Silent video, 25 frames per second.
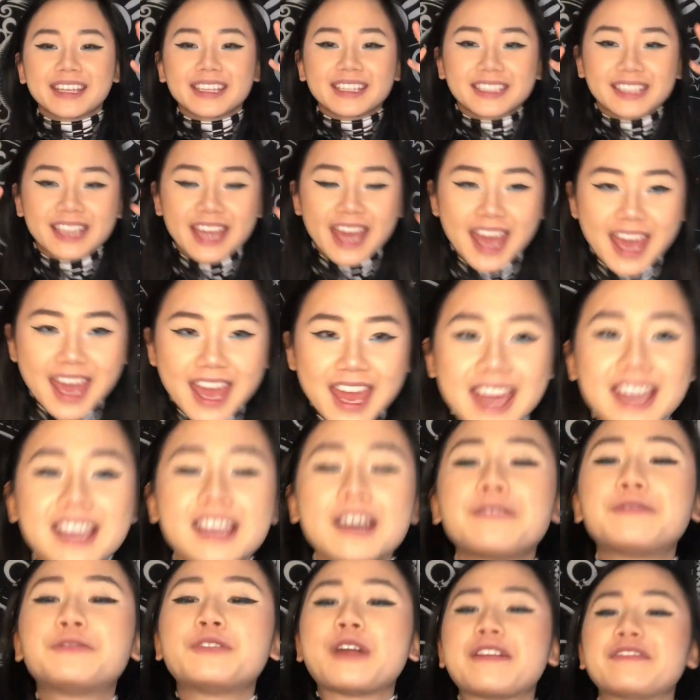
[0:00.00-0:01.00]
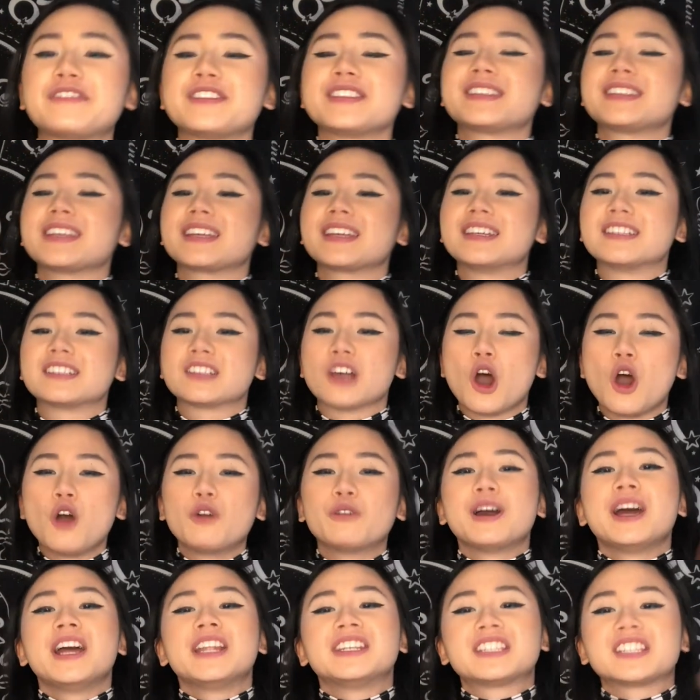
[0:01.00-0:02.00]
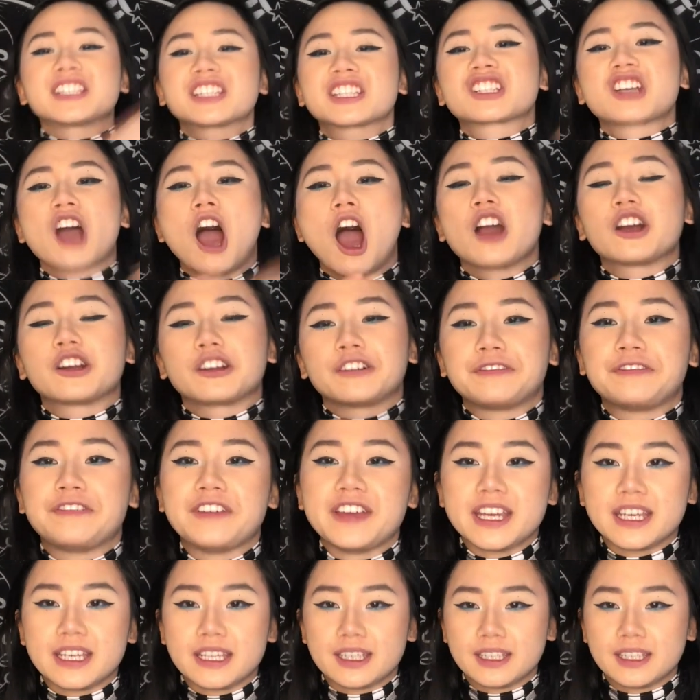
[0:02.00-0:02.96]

King of referencing his own discography.